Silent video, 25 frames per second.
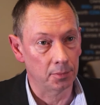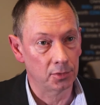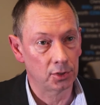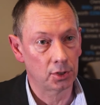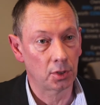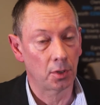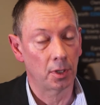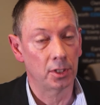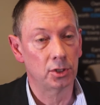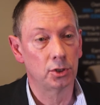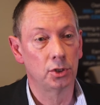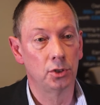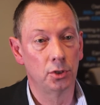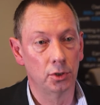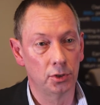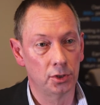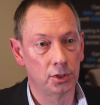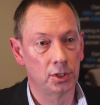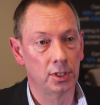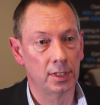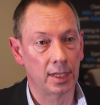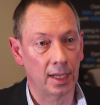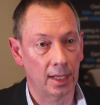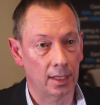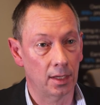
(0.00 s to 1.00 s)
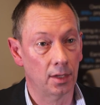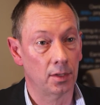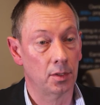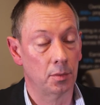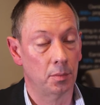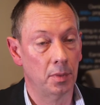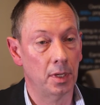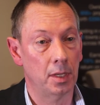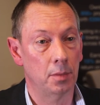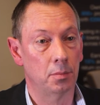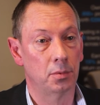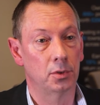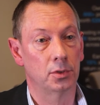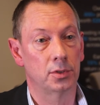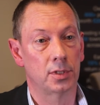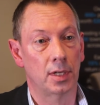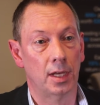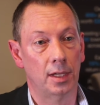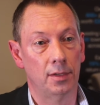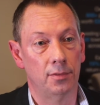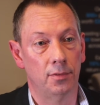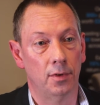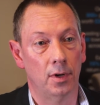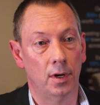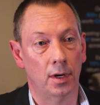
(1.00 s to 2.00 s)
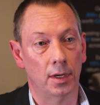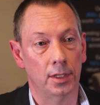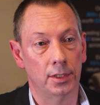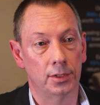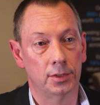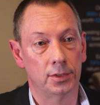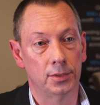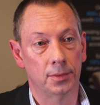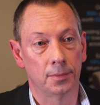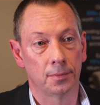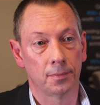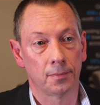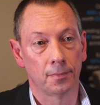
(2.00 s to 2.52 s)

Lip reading: so it's good to get other people's advice.